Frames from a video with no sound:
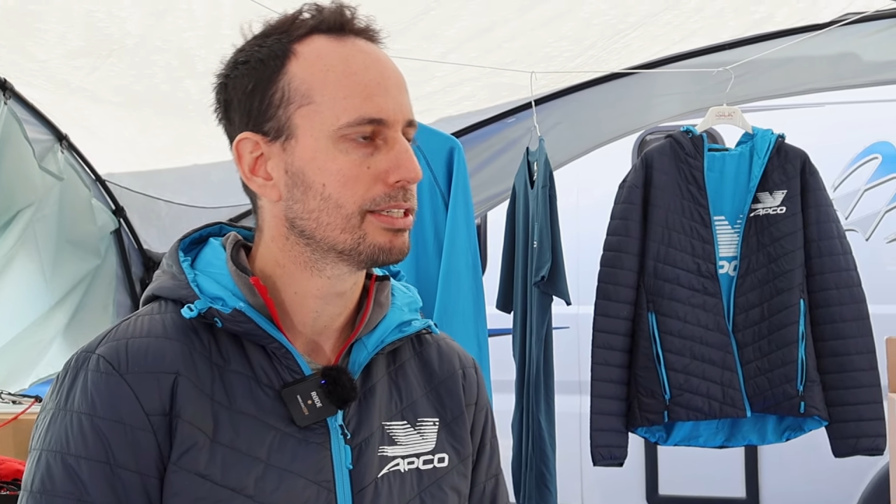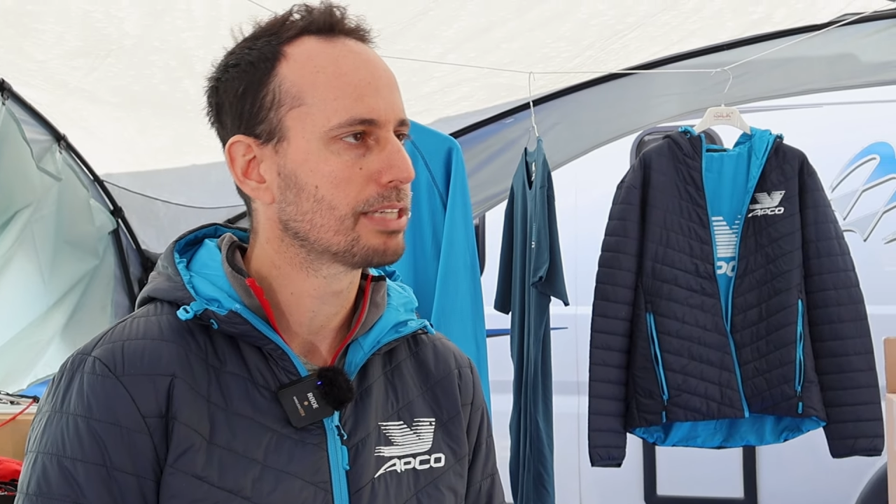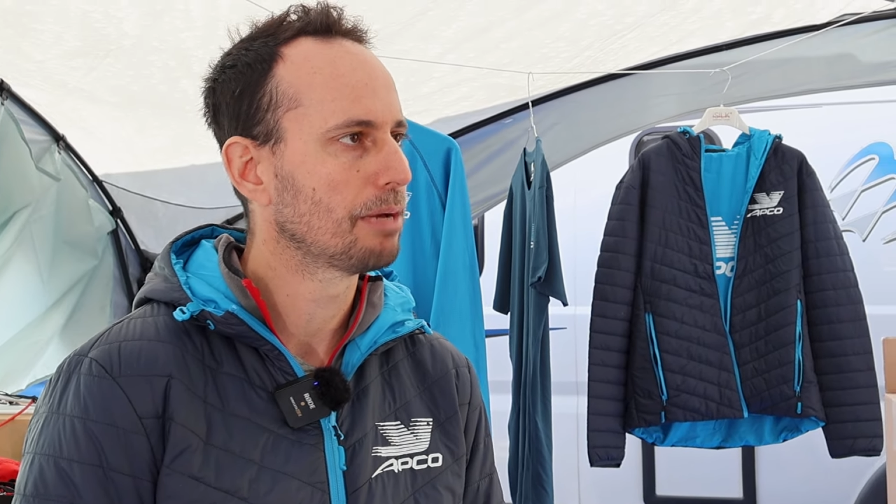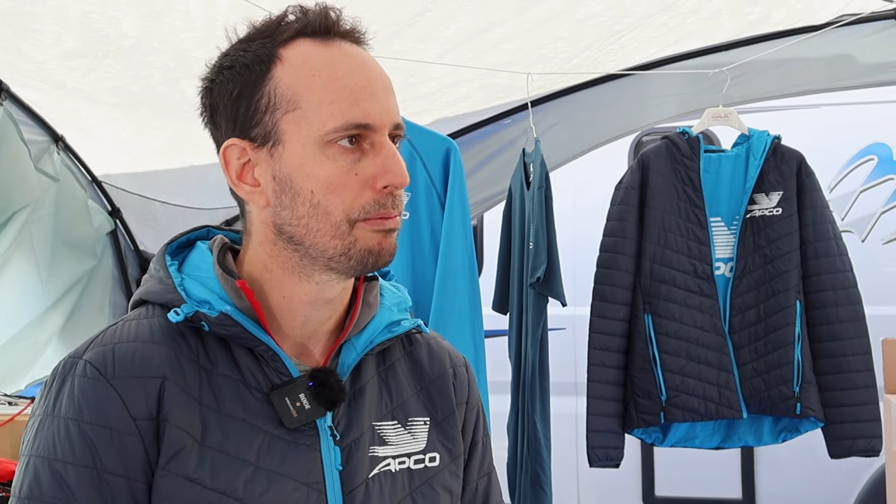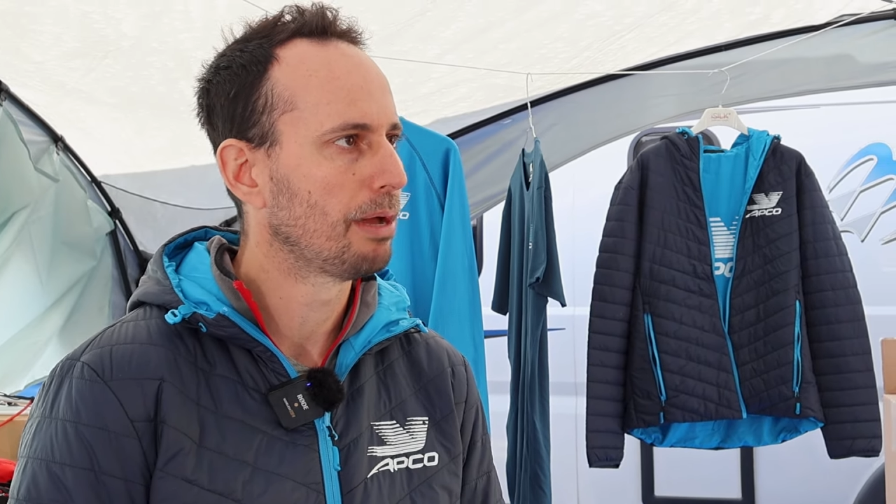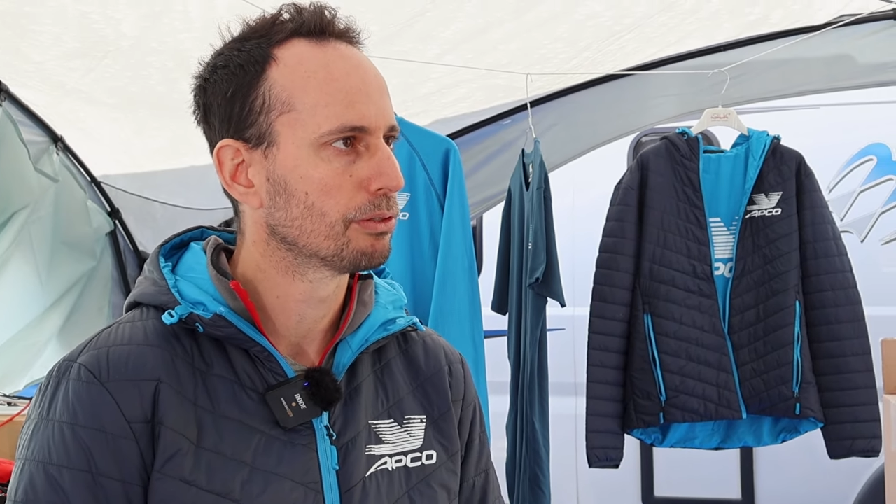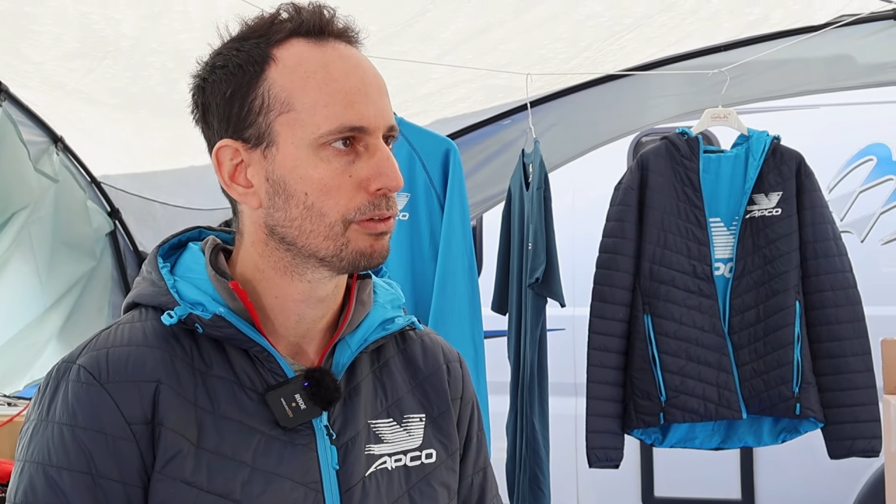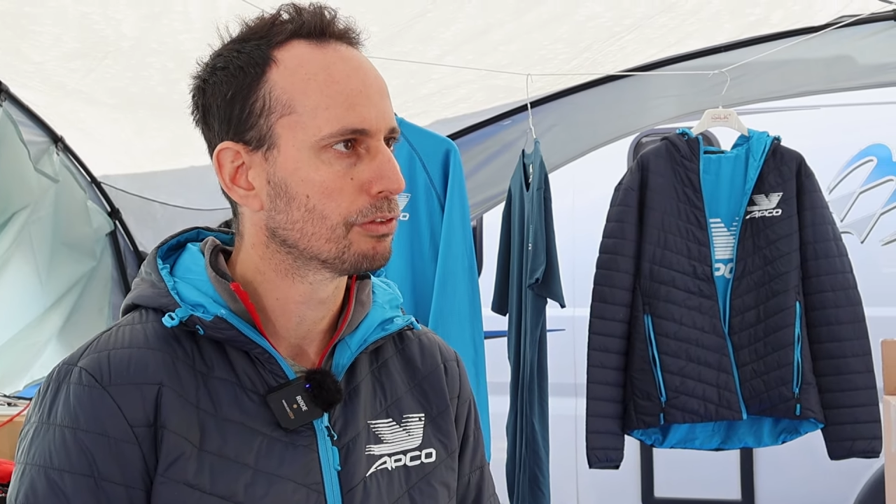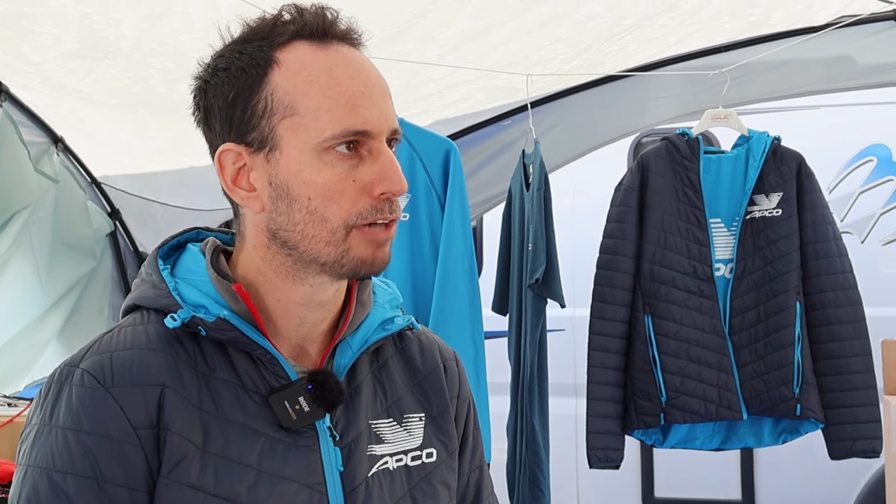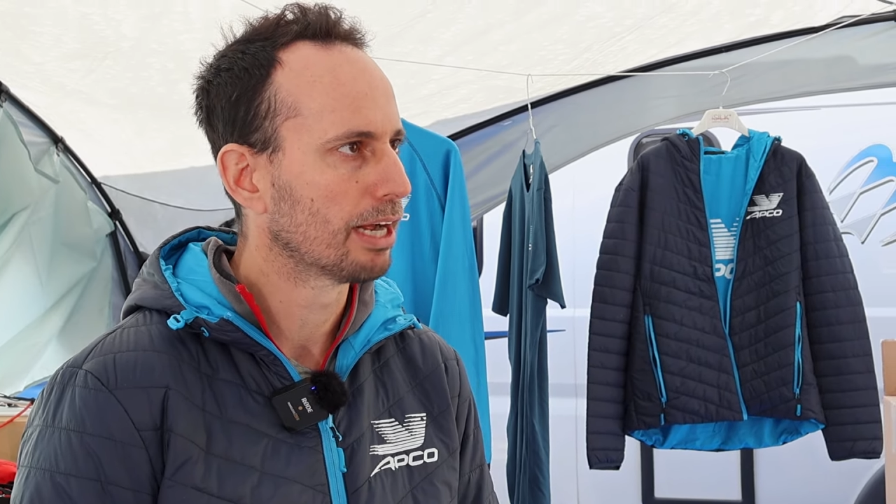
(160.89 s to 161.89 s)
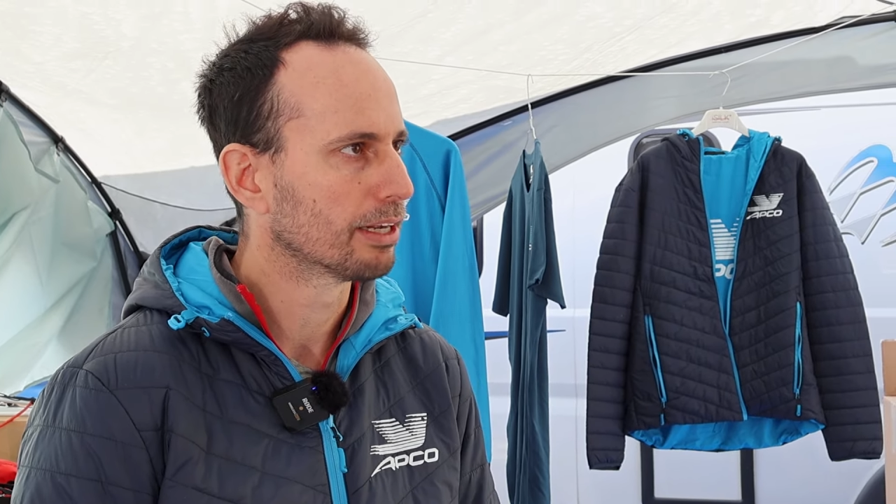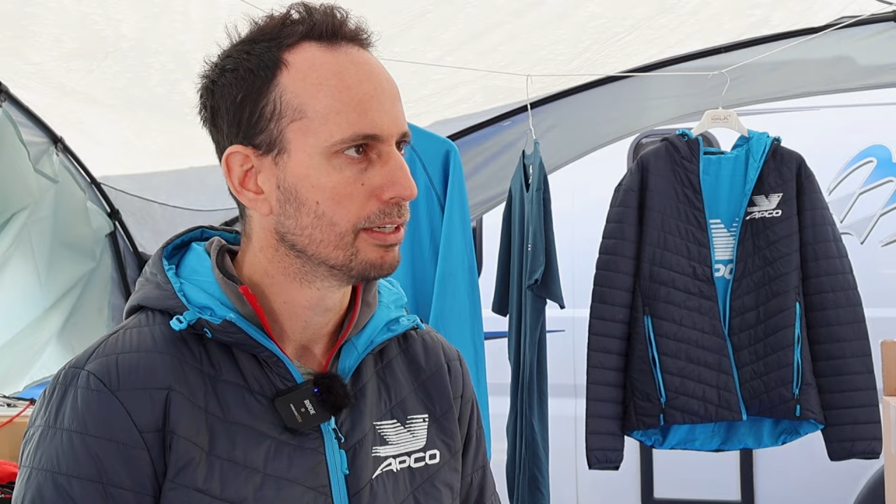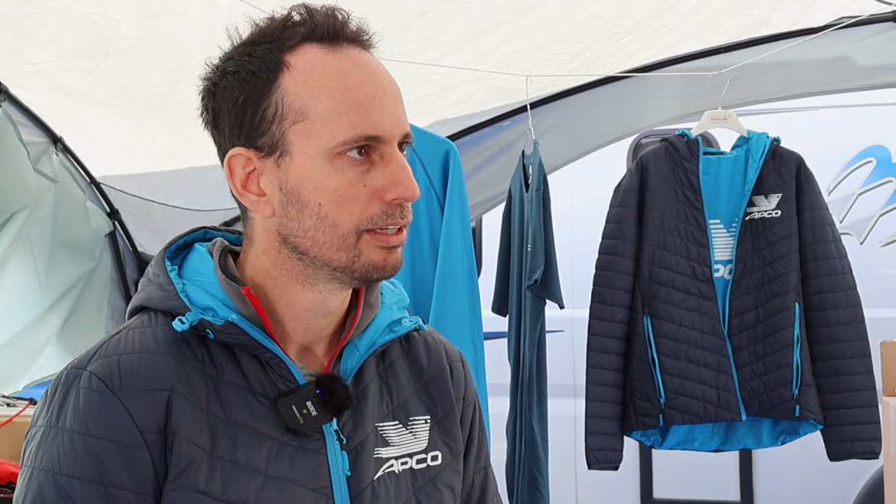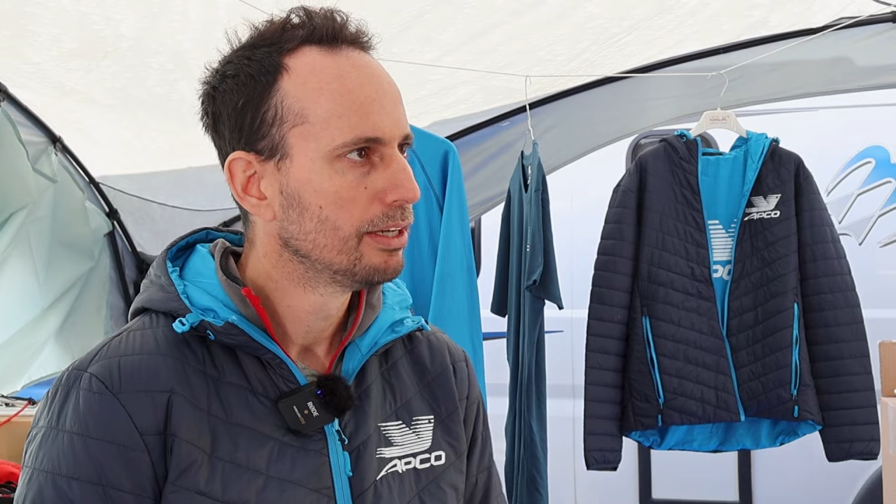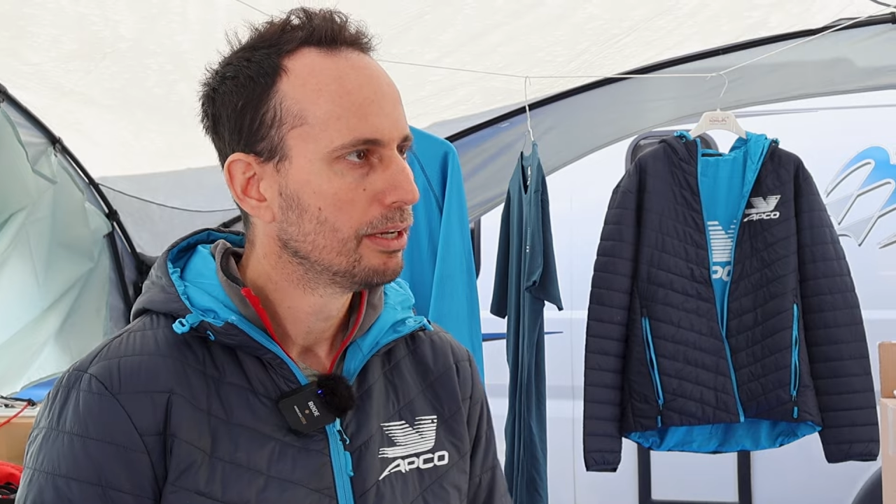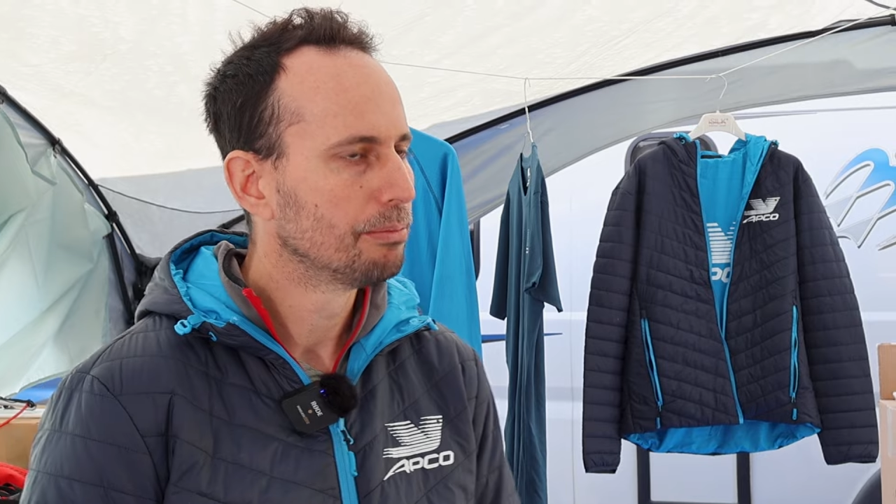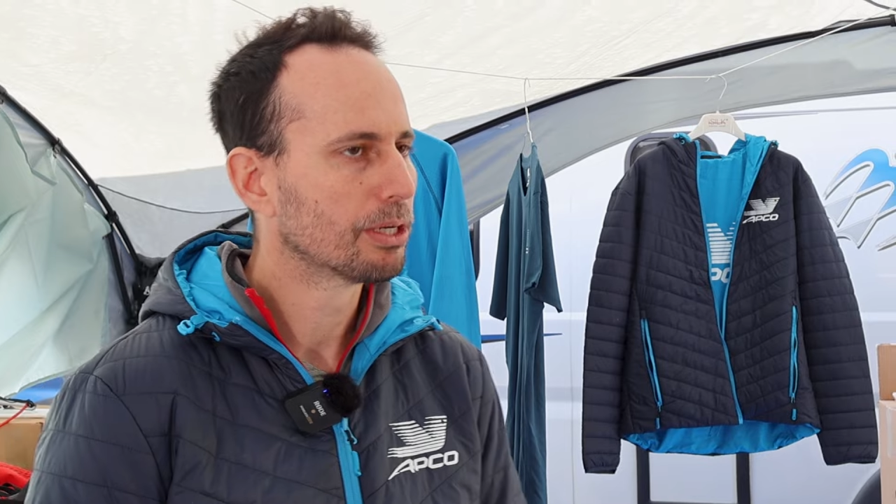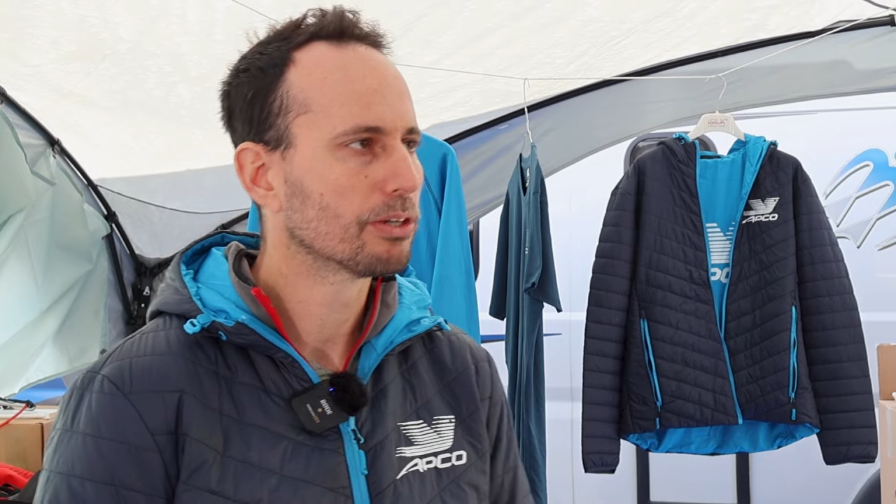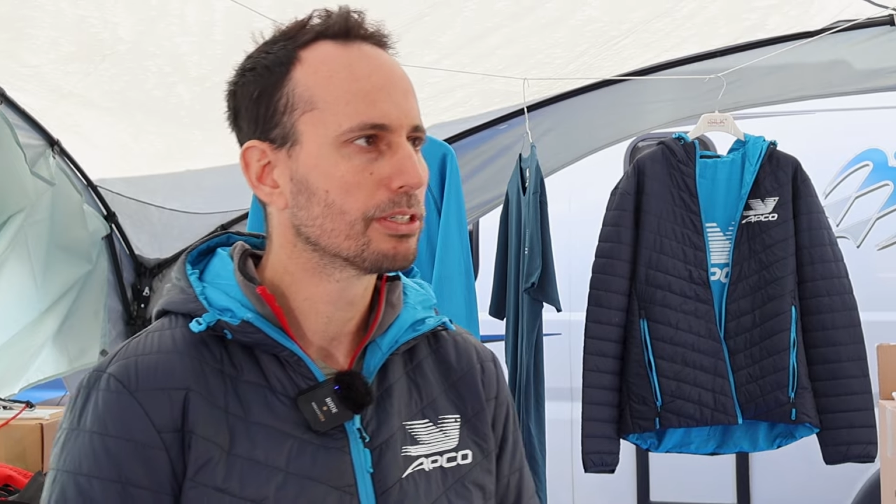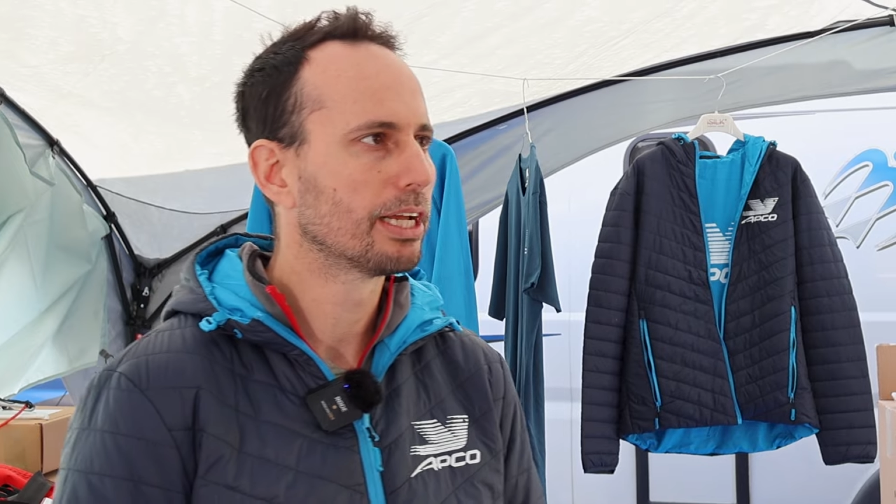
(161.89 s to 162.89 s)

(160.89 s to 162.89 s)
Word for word: some amount of drag because